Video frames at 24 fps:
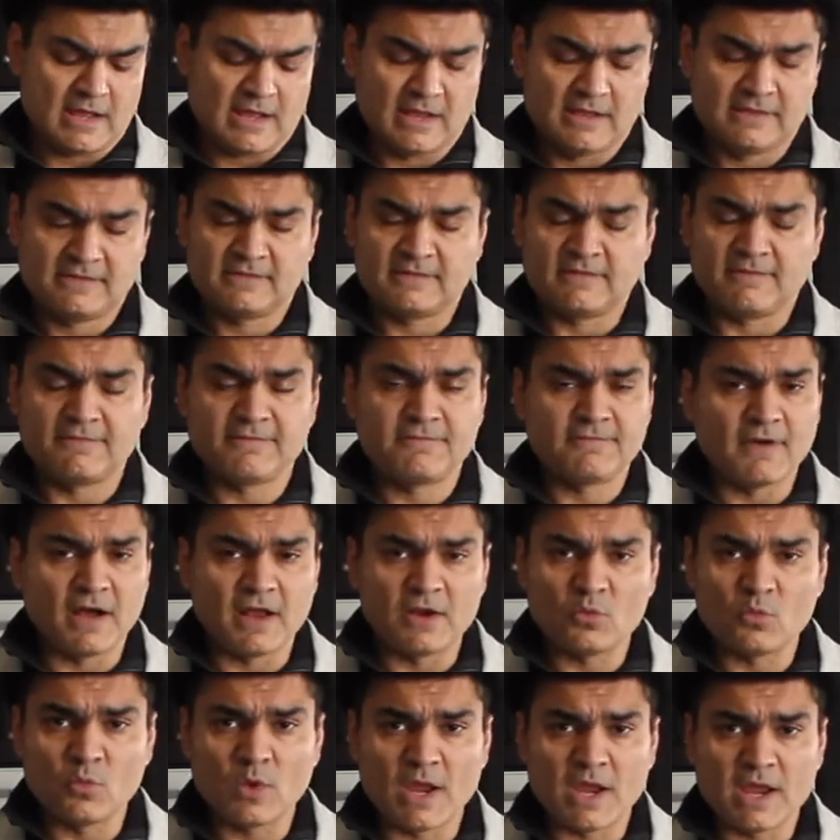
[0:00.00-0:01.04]
It's a
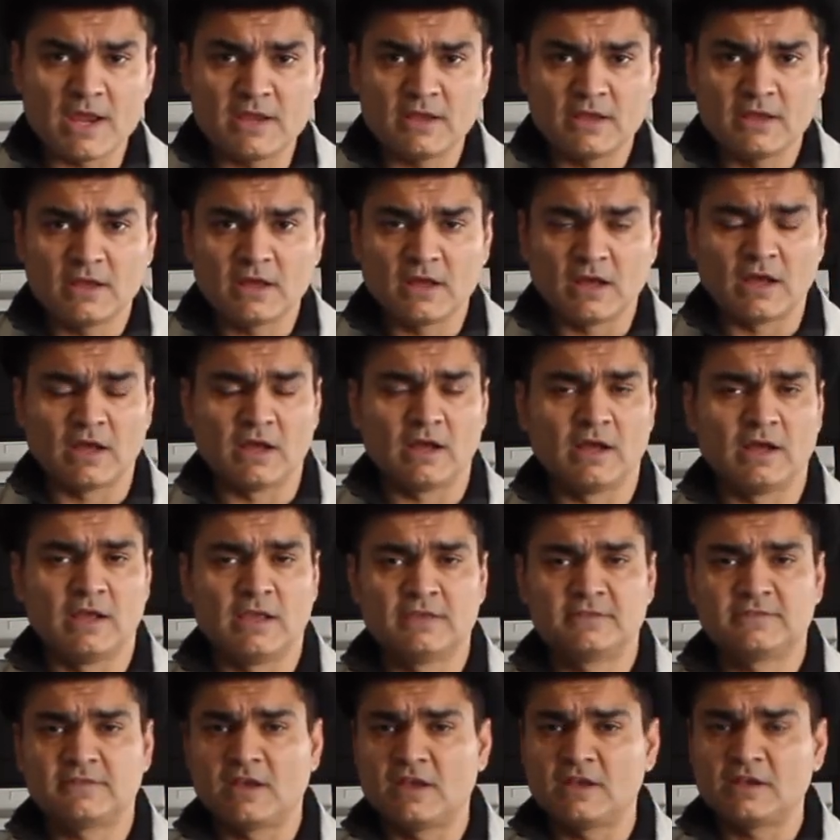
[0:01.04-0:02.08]
fun way.
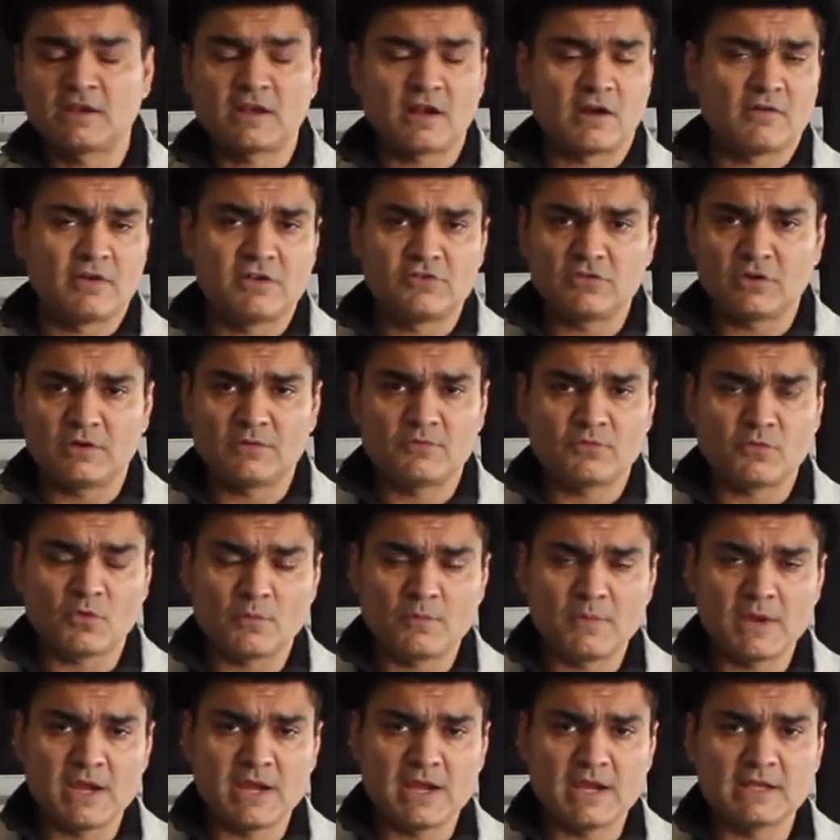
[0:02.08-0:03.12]
It's encouraging
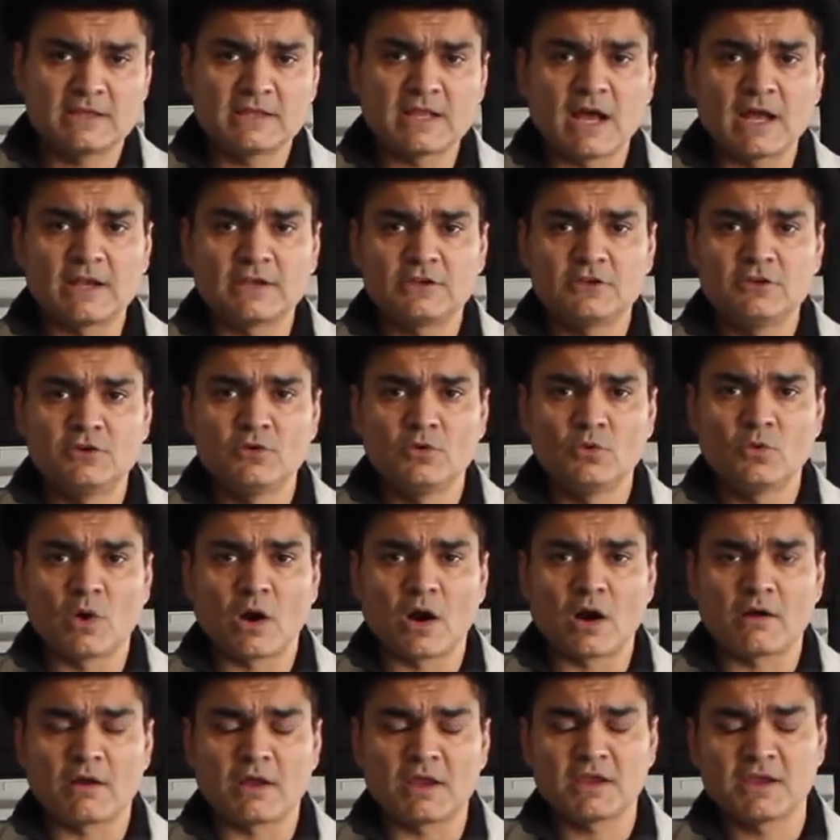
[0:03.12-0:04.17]
for me that you
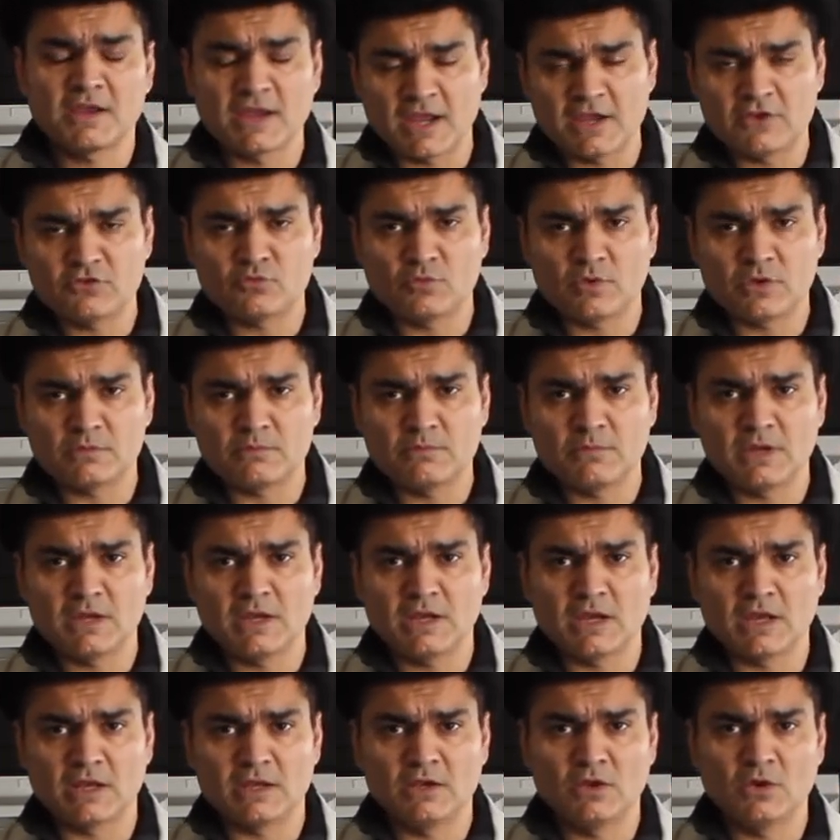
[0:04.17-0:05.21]
are engaged with
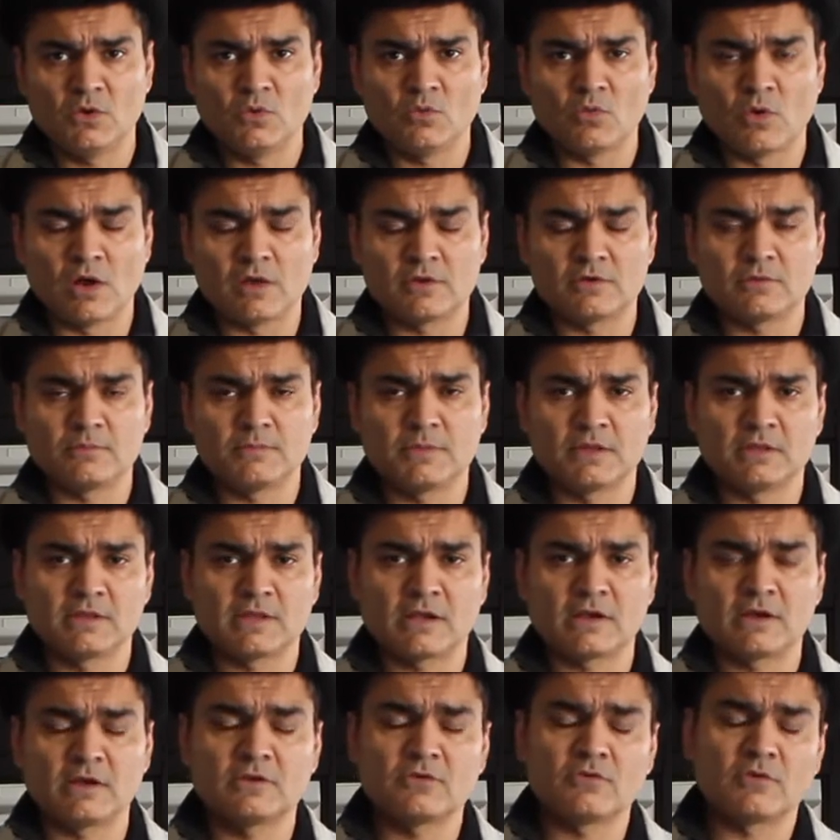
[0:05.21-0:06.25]
me and you want to build a
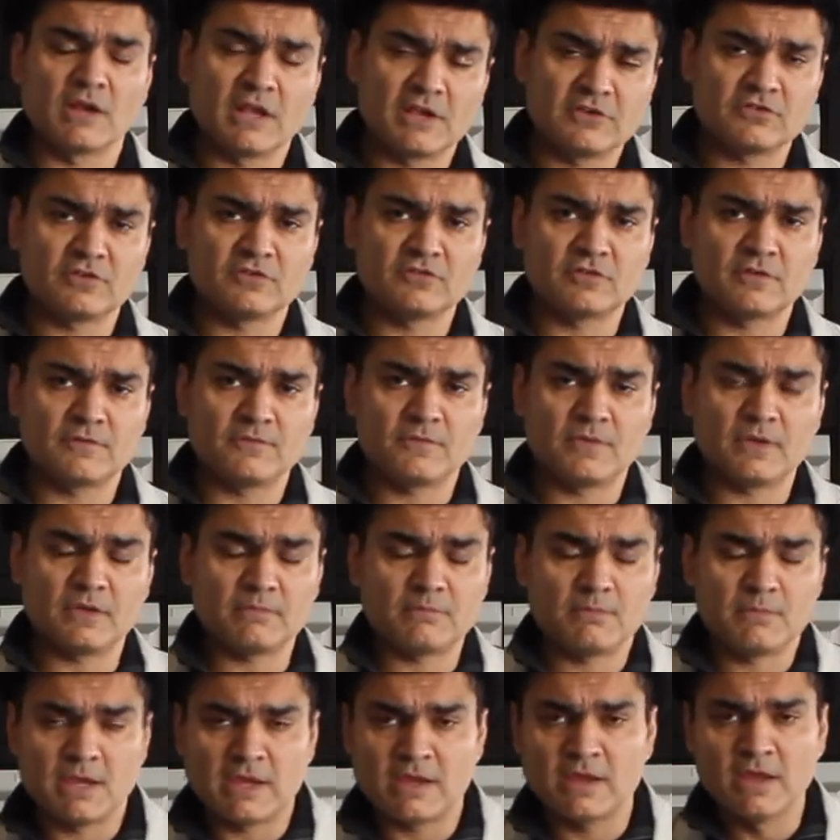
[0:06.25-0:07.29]
good relationship
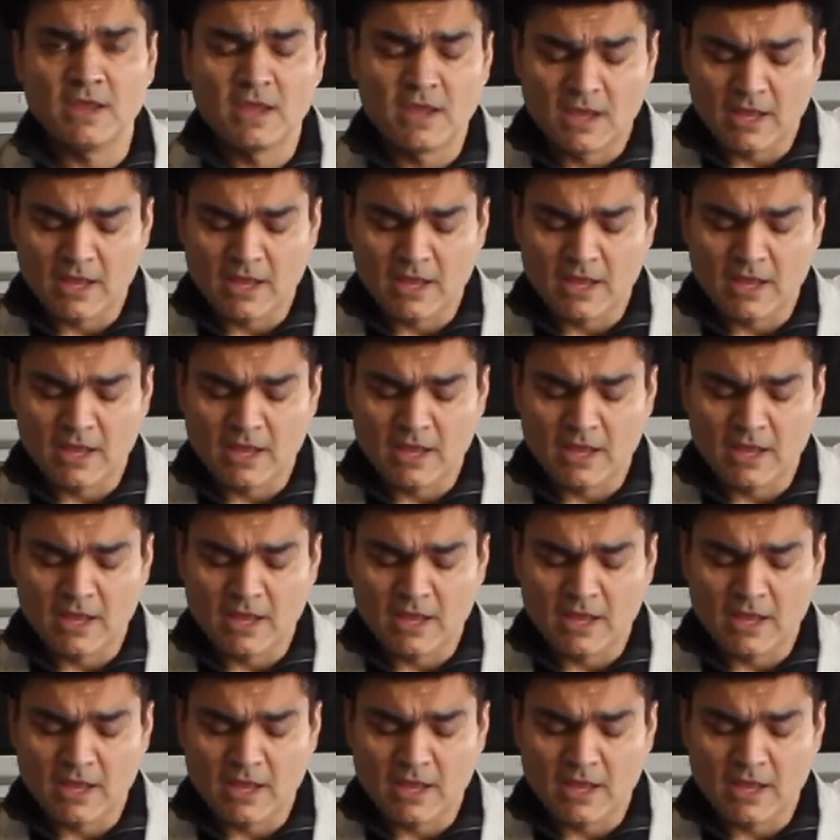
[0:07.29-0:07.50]
with me.